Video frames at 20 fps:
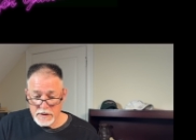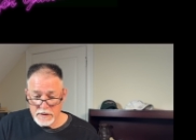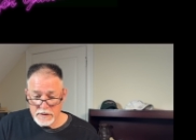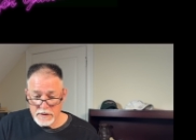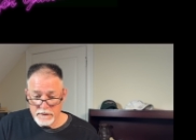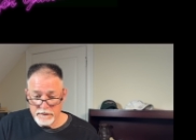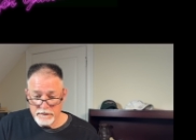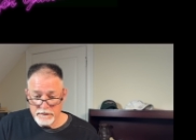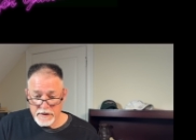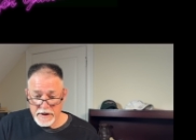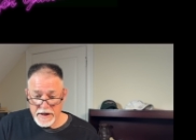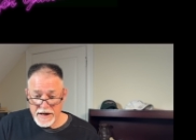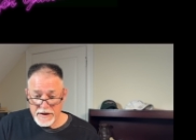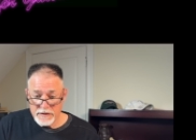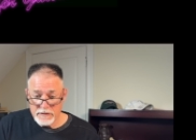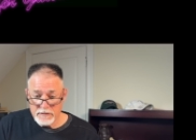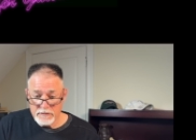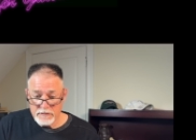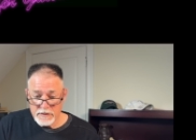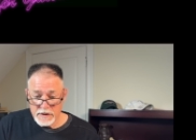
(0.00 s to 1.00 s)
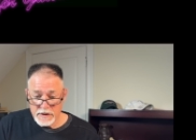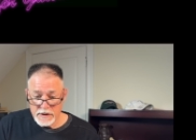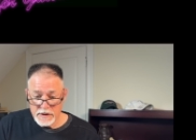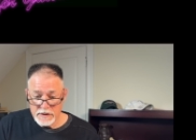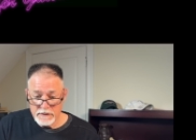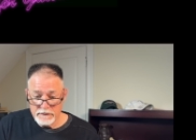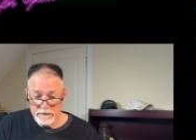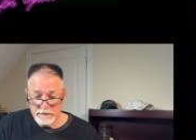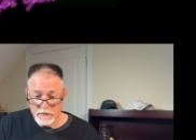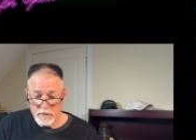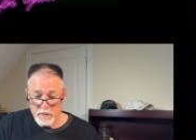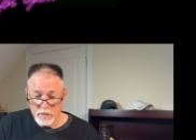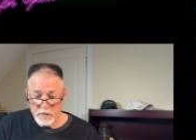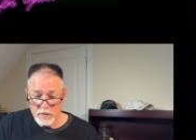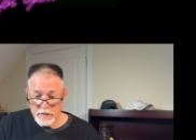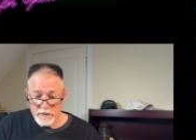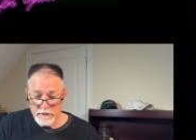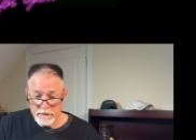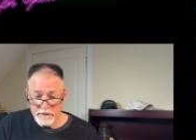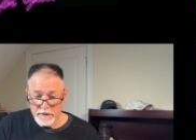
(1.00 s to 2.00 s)
the flat 3, the
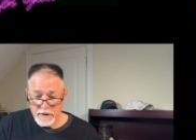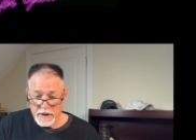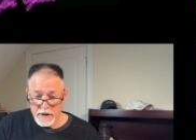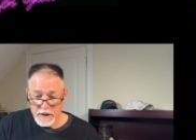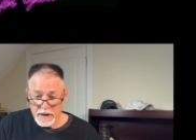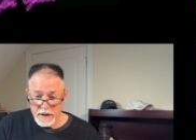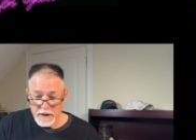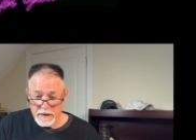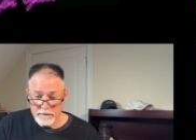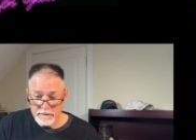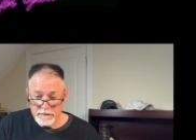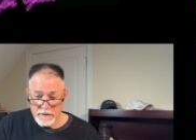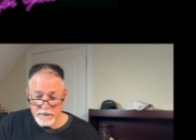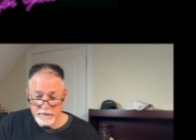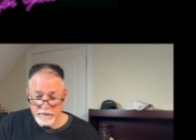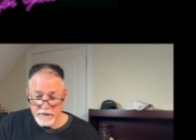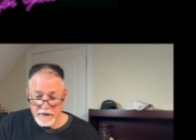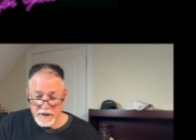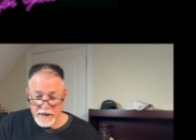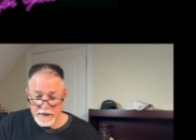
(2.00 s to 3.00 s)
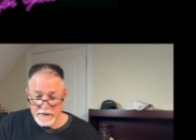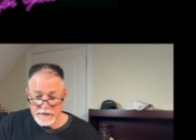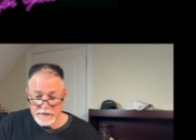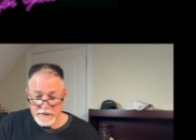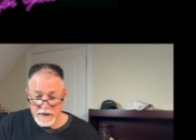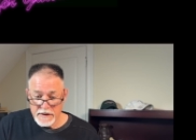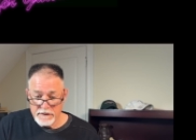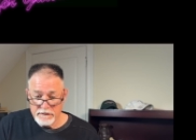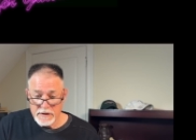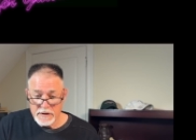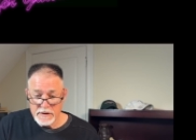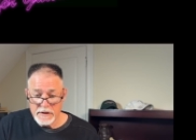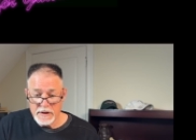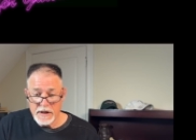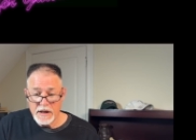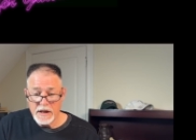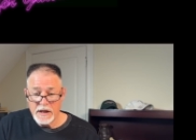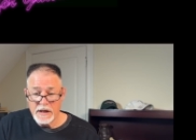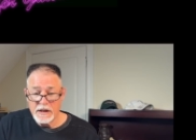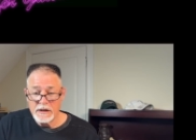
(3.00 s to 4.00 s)
4, the 5, the flat 7, and the
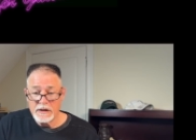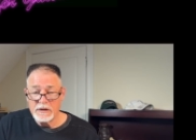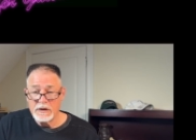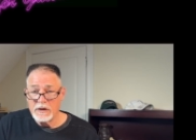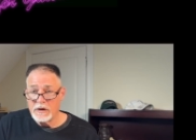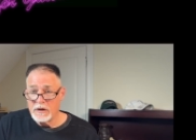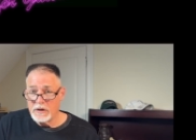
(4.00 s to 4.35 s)
8.